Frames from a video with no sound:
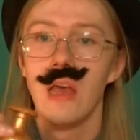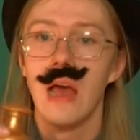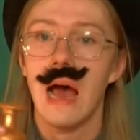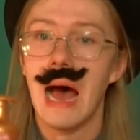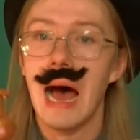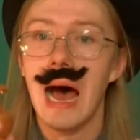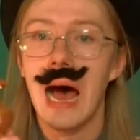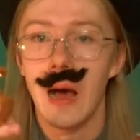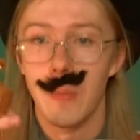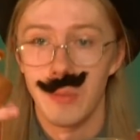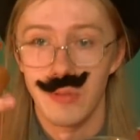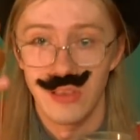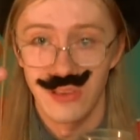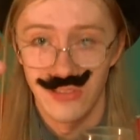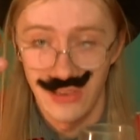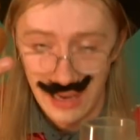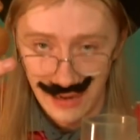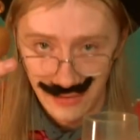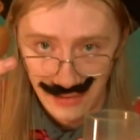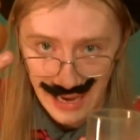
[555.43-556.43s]
But
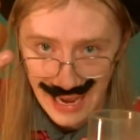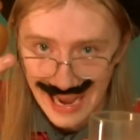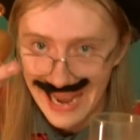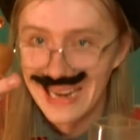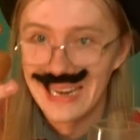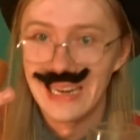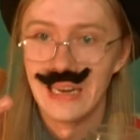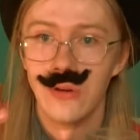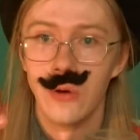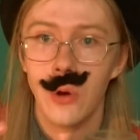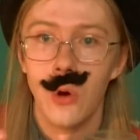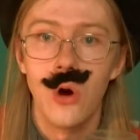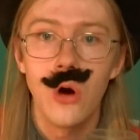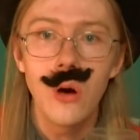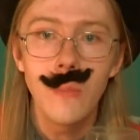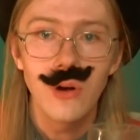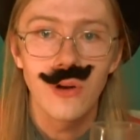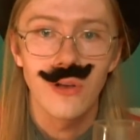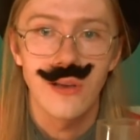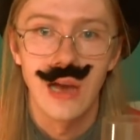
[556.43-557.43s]
this ain't any
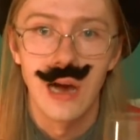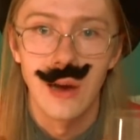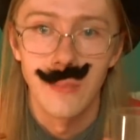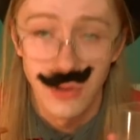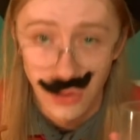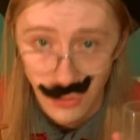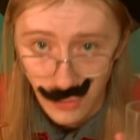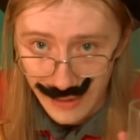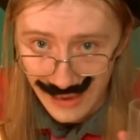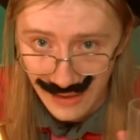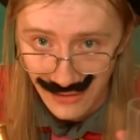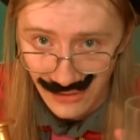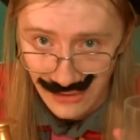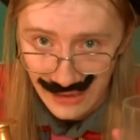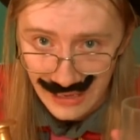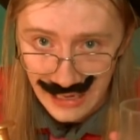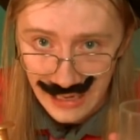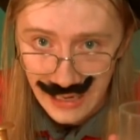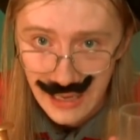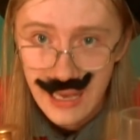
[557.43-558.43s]
normal cup, you may
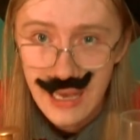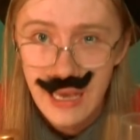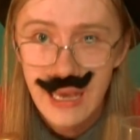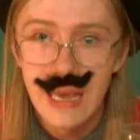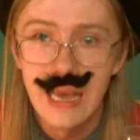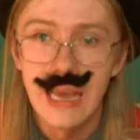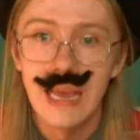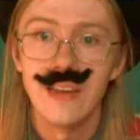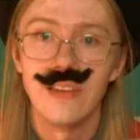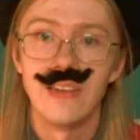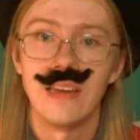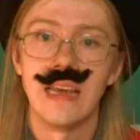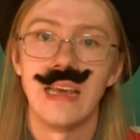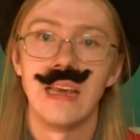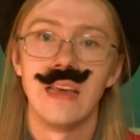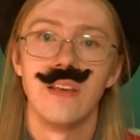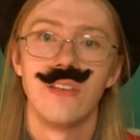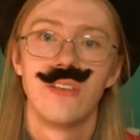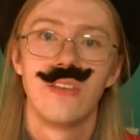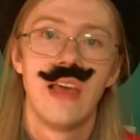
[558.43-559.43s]
see. It
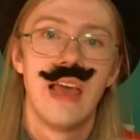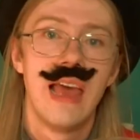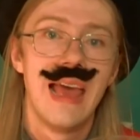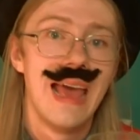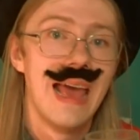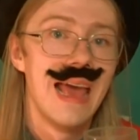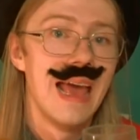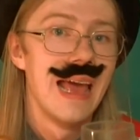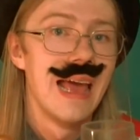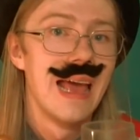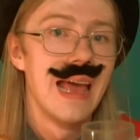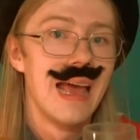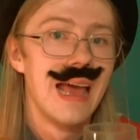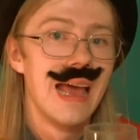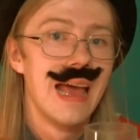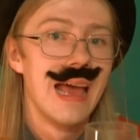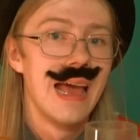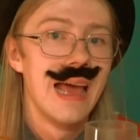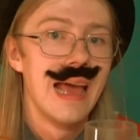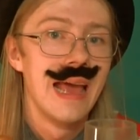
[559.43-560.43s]
is
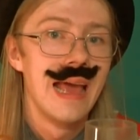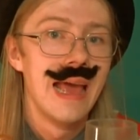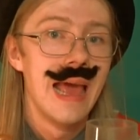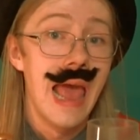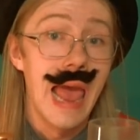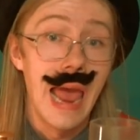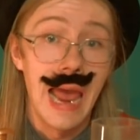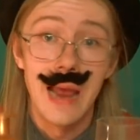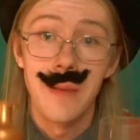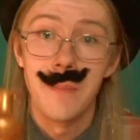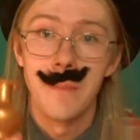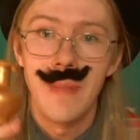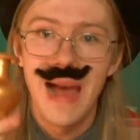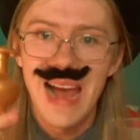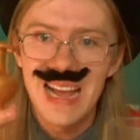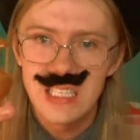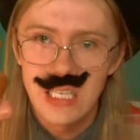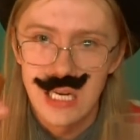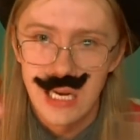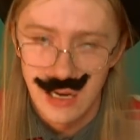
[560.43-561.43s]
a
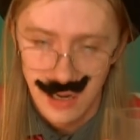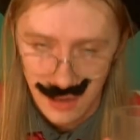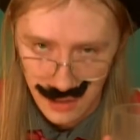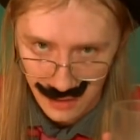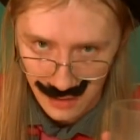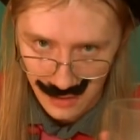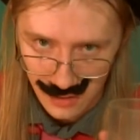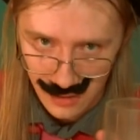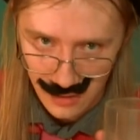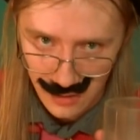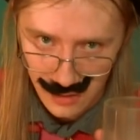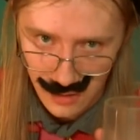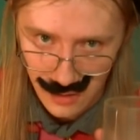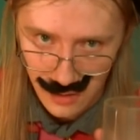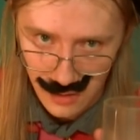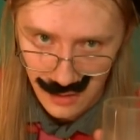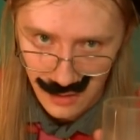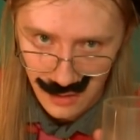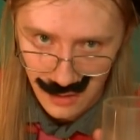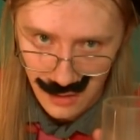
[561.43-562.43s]
magic
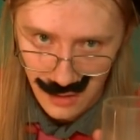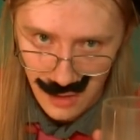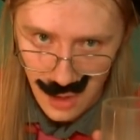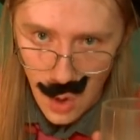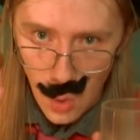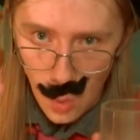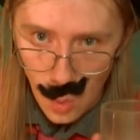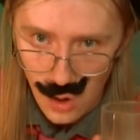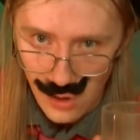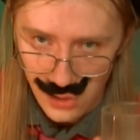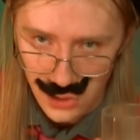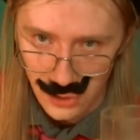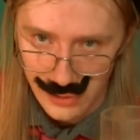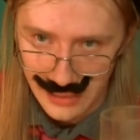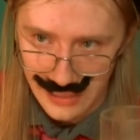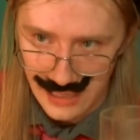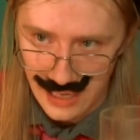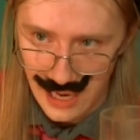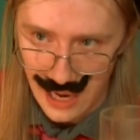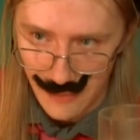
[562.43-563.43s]

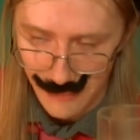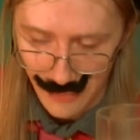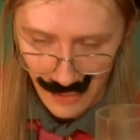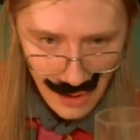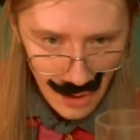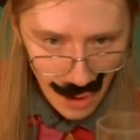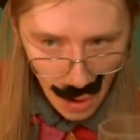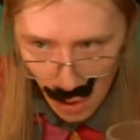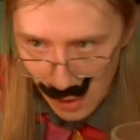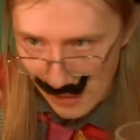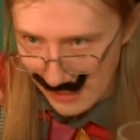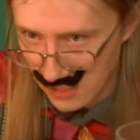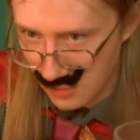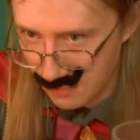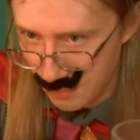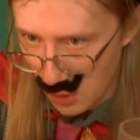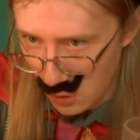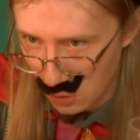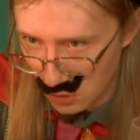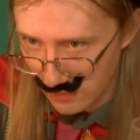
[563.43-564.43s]
watering cup, or I
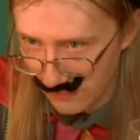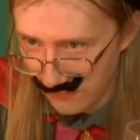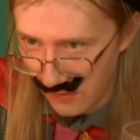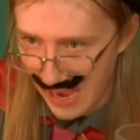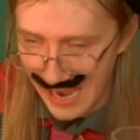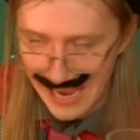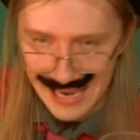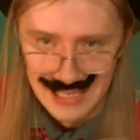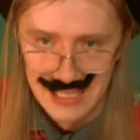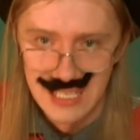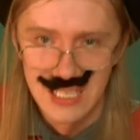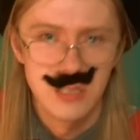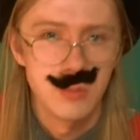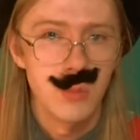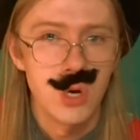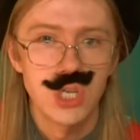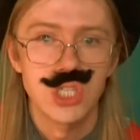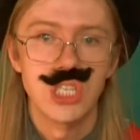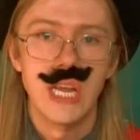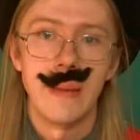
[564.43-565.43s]
suppose vase. It's
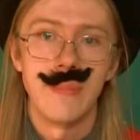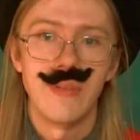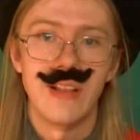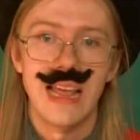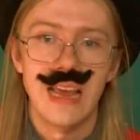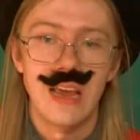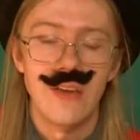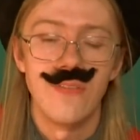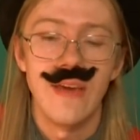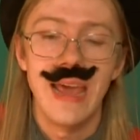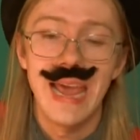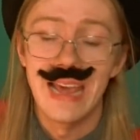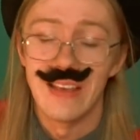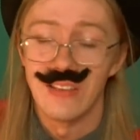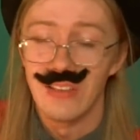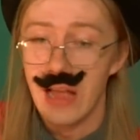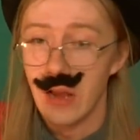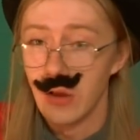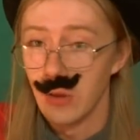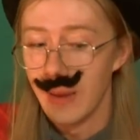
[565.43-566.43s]
more shaped like a
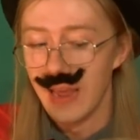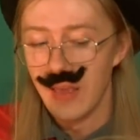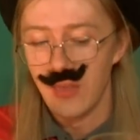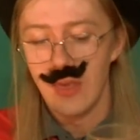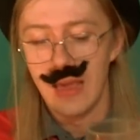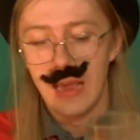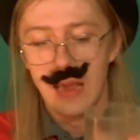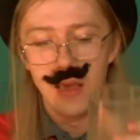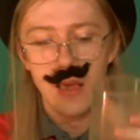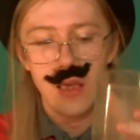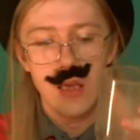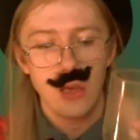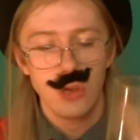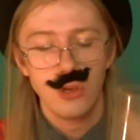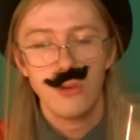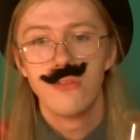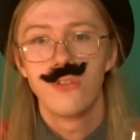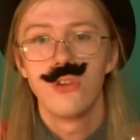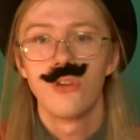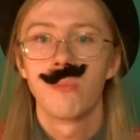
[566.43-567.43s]
vase. Now you may think,
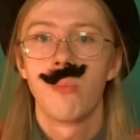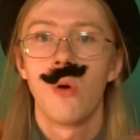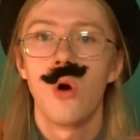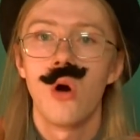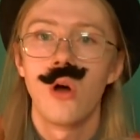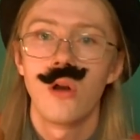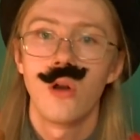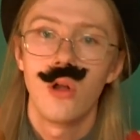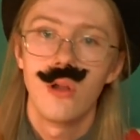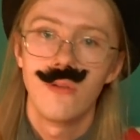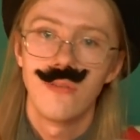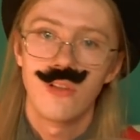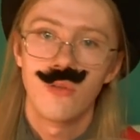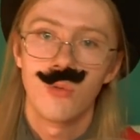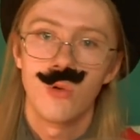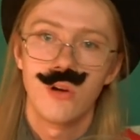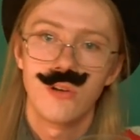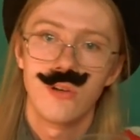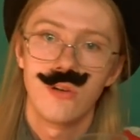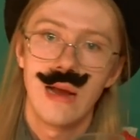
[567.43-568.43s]
you've just poured all of its
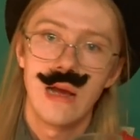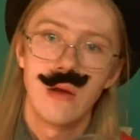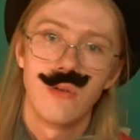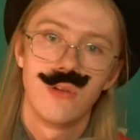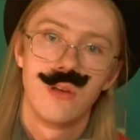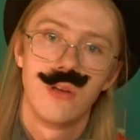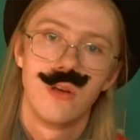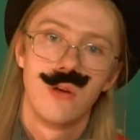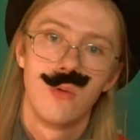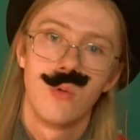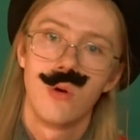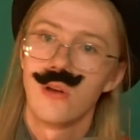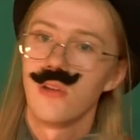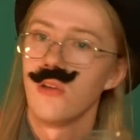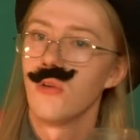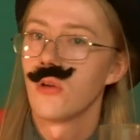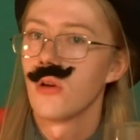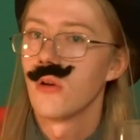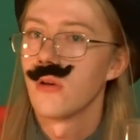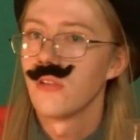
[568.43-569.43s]
water out. What are
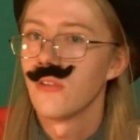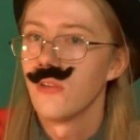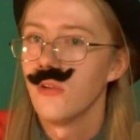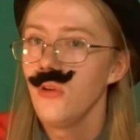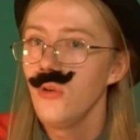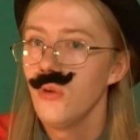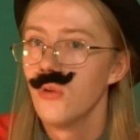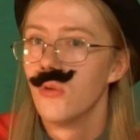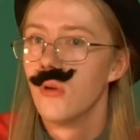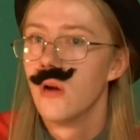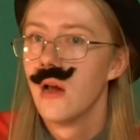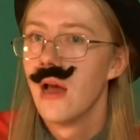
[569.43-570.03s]
you going to do?